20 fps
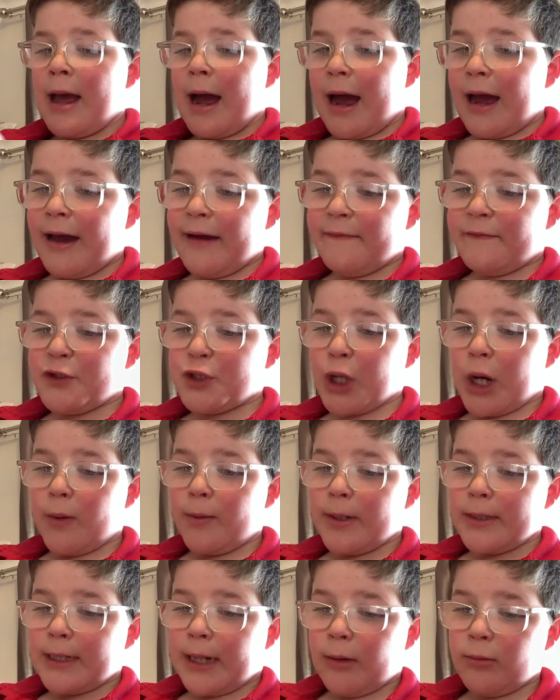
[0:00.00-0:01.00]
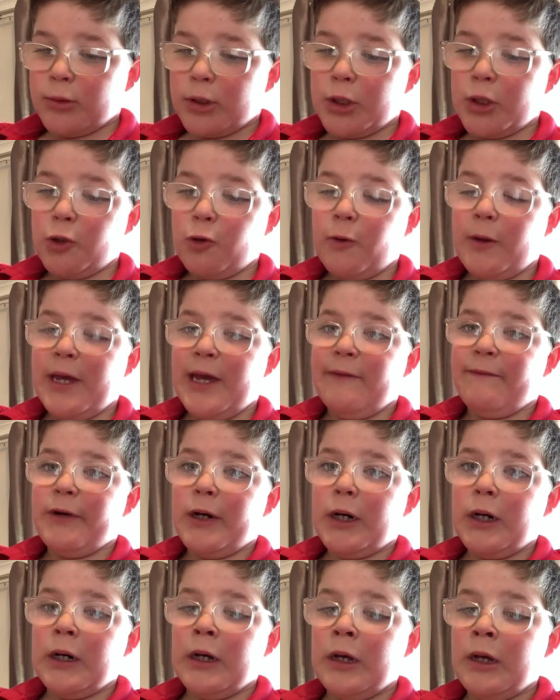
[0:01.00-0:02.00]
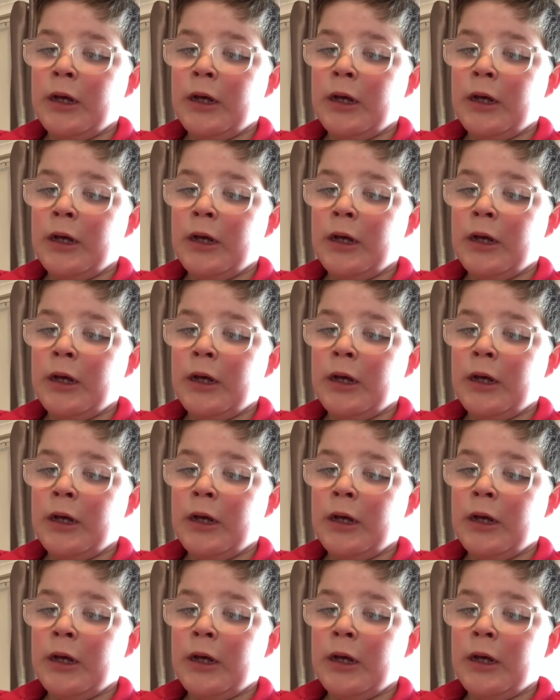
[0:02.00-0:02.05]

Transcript: I have shouted out to you either.